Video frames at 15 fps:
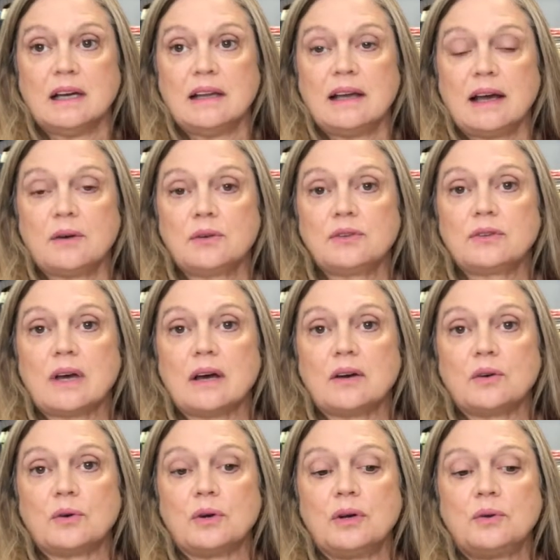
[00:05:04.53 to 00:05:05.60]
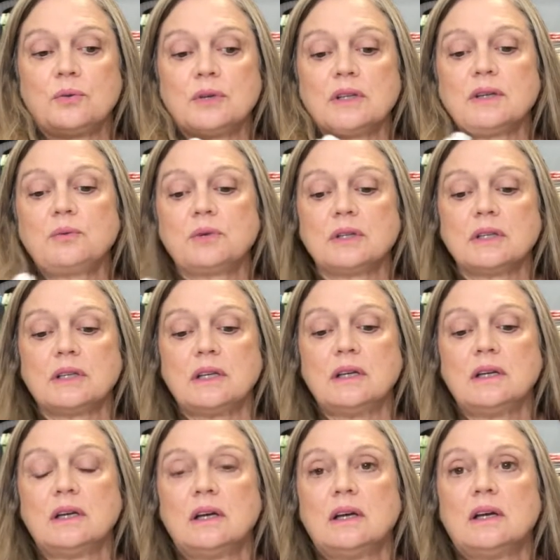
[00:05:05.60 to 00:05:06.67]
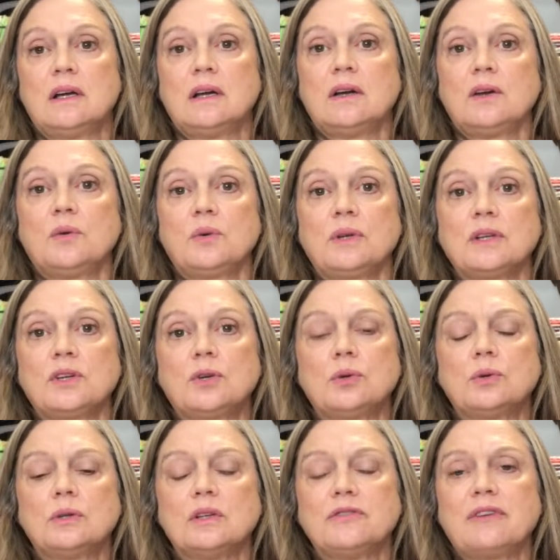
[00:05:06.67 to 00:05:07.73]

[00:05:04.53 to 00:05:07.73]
That was really, really, really cool.